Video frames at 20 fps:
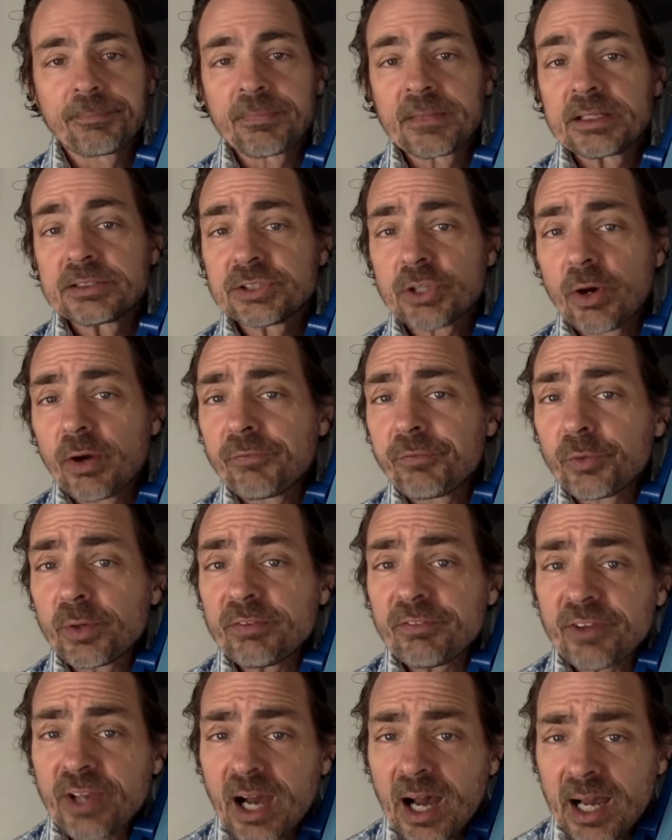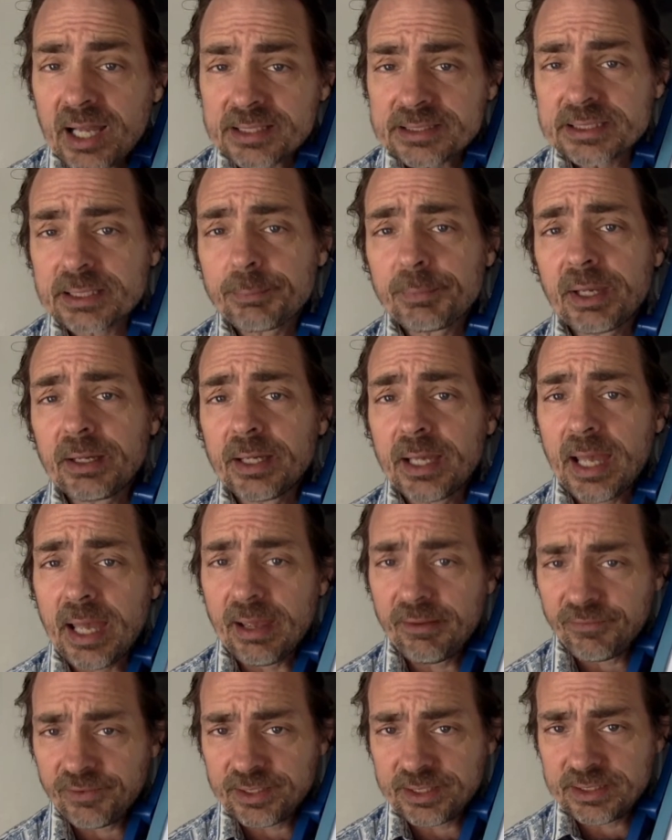So if we've got some
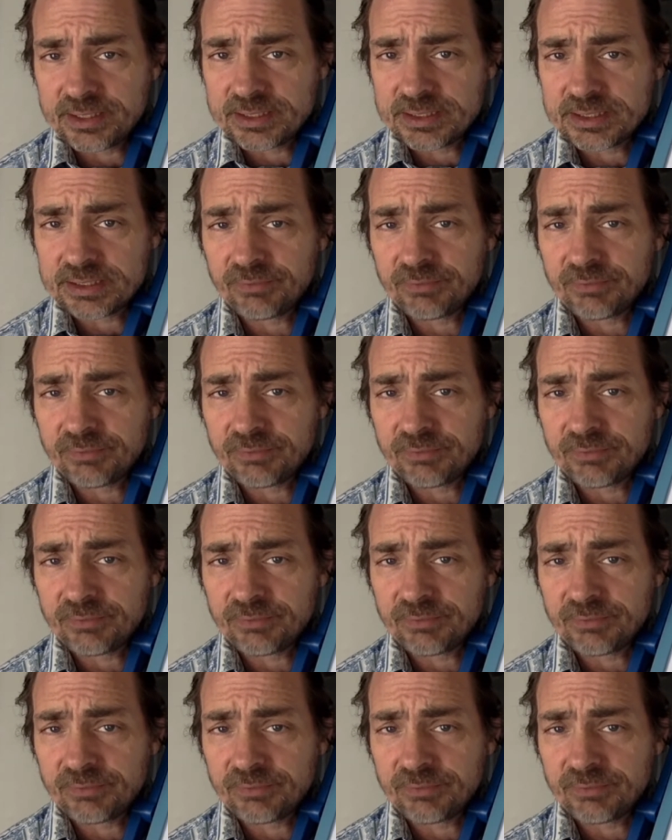evidence,